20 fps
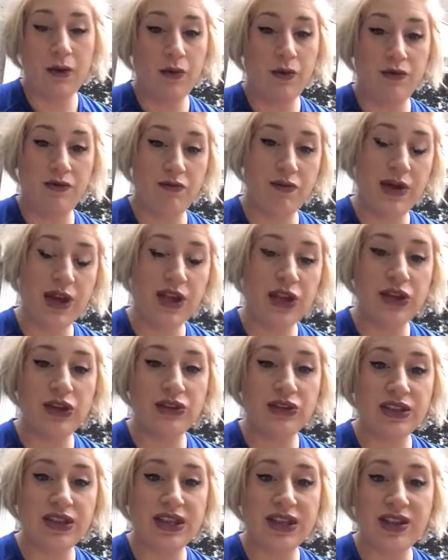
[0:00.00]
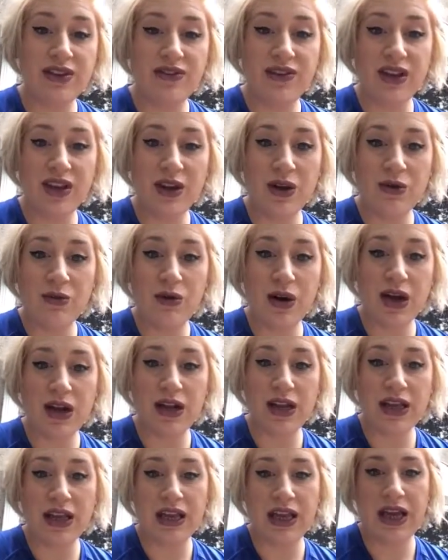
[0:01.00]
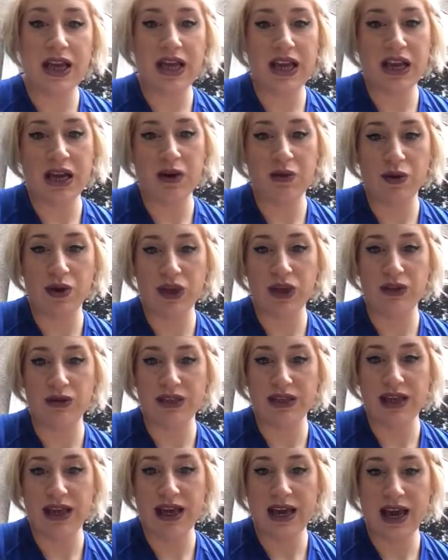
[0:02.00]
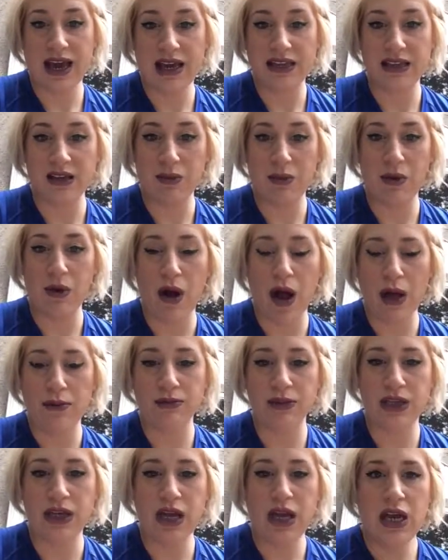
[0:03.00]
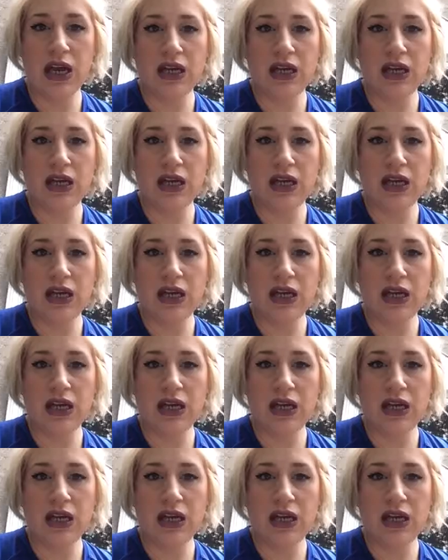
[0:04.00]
we've been using the video modeling and now we're using it as a prompt.